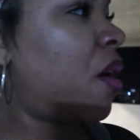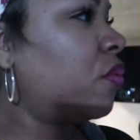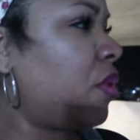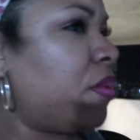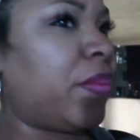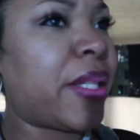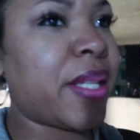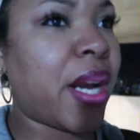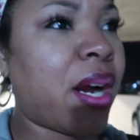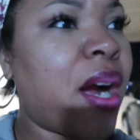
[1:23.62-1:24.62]
Oh, no, that's
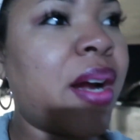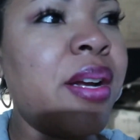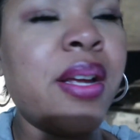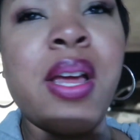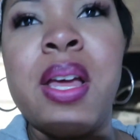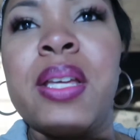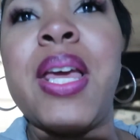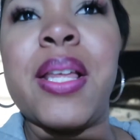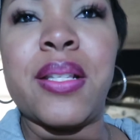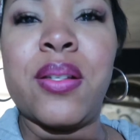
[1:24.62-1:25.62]
not our car.
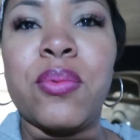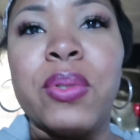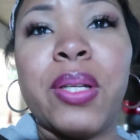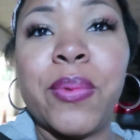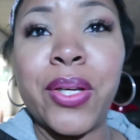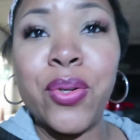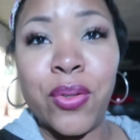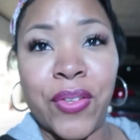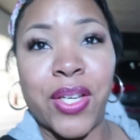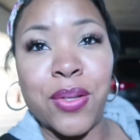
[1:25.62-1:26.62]
Yeah, this is a really, really
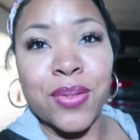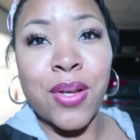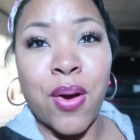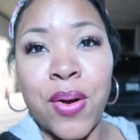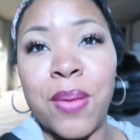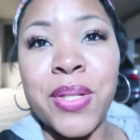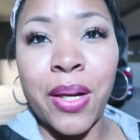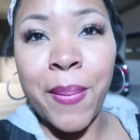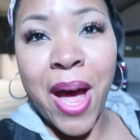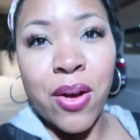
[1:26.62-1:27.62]
cool venue. So come
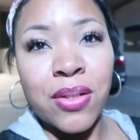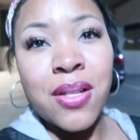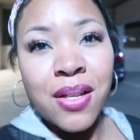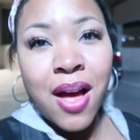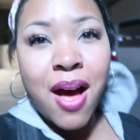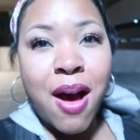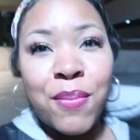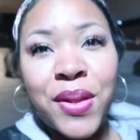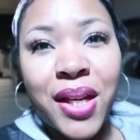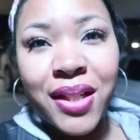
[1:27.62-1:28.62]
check them out.
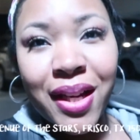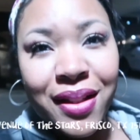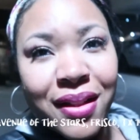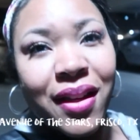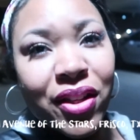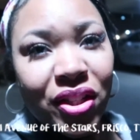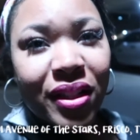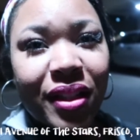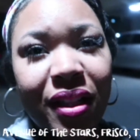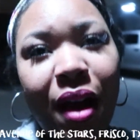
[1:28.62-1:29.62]
Um, the Texas
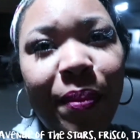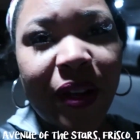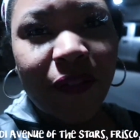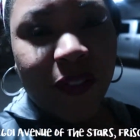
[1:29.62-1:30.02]
Legends up in